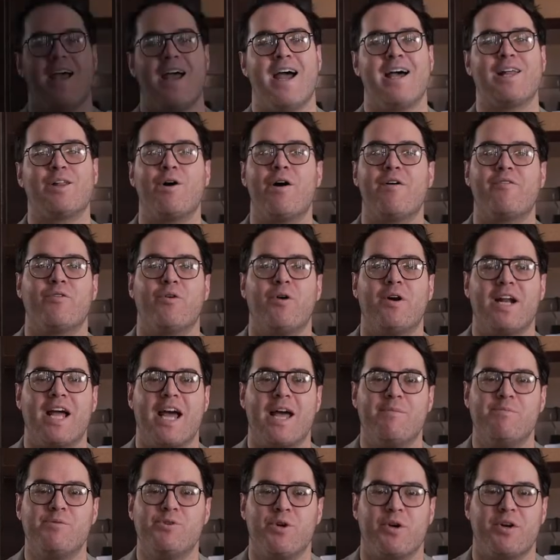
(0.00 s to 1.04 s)
Hello everyone, I
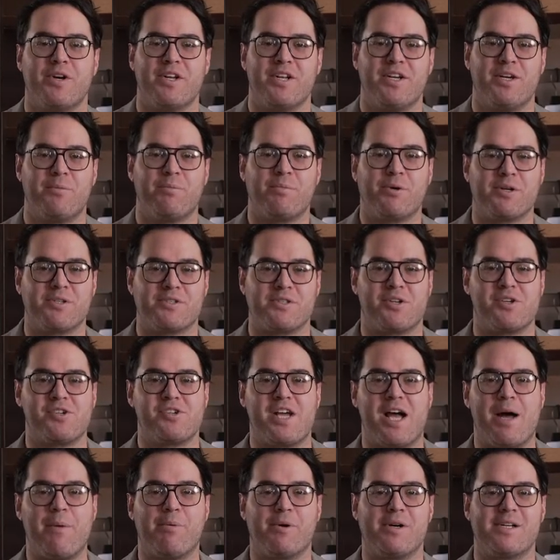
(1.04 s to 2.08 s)
am Jordan Hill, personal
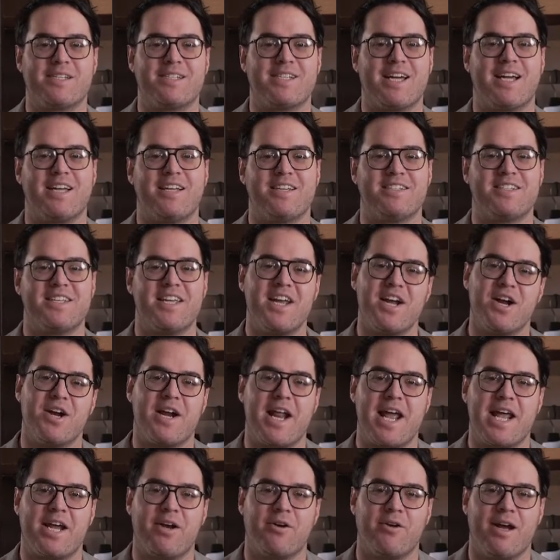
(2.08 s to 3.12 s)
shopper and stylist here at
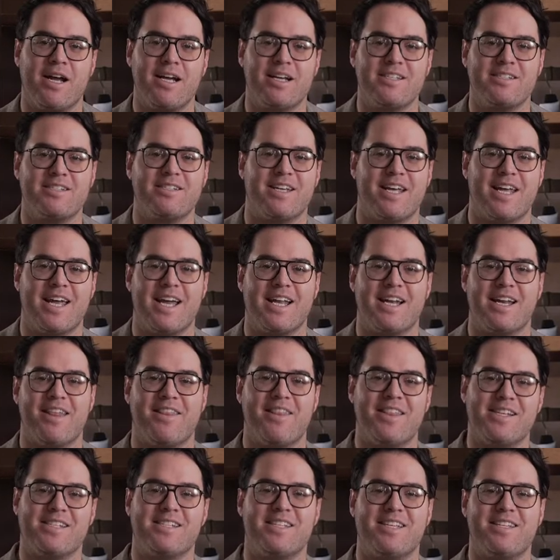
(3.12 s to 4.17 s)
A.K. Rikk's, and
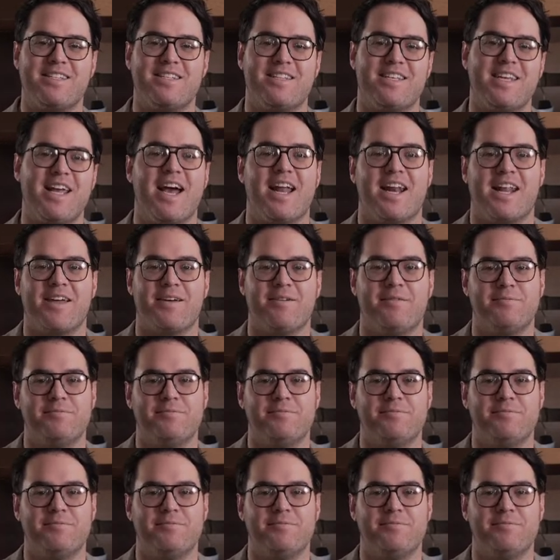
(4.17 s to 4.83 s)
this is The Edit.